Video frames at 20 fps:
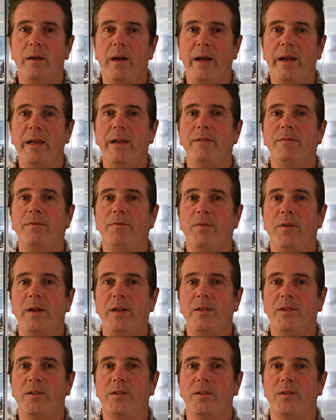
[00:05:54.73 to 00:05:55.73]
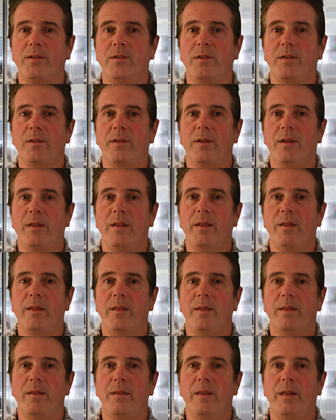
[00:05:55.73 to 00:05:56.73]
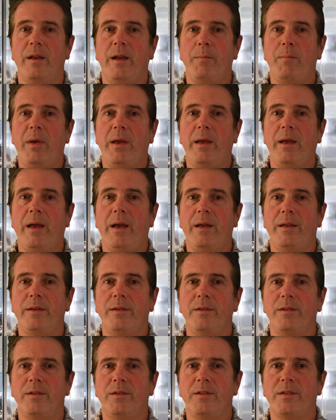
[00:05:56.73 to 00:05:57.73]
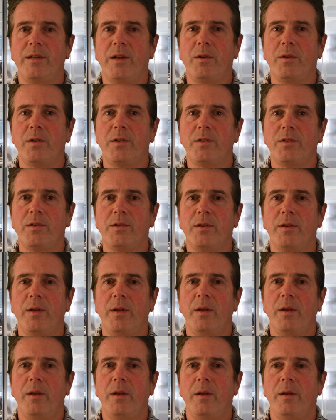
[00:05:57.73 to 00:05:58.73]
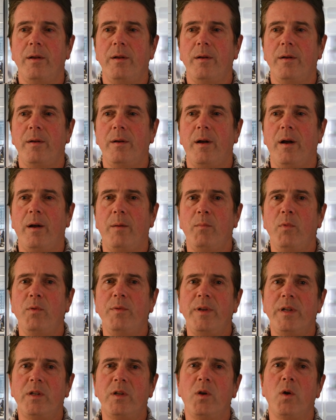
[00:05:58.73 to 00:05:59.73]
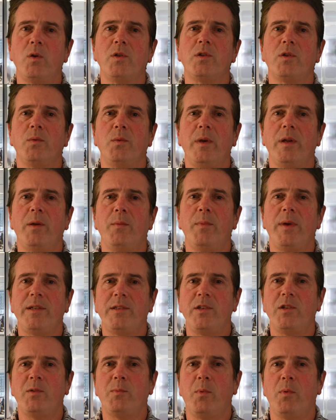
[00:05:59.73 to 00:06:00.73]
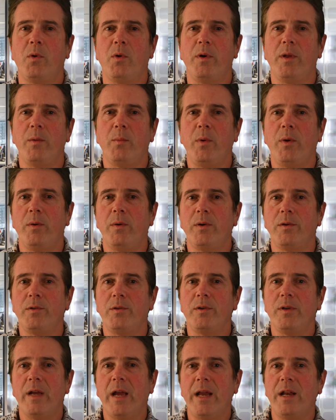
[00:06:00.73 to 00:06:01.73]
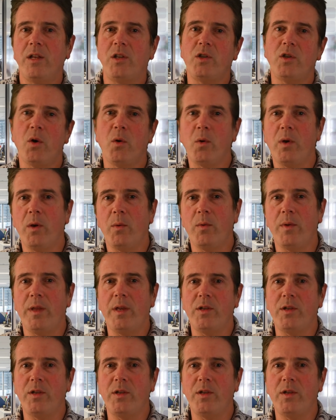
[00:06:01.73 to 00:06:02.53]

I have friends that I met on Sarah's uh, Moving to Costa Rica message board, and we were kind of joking with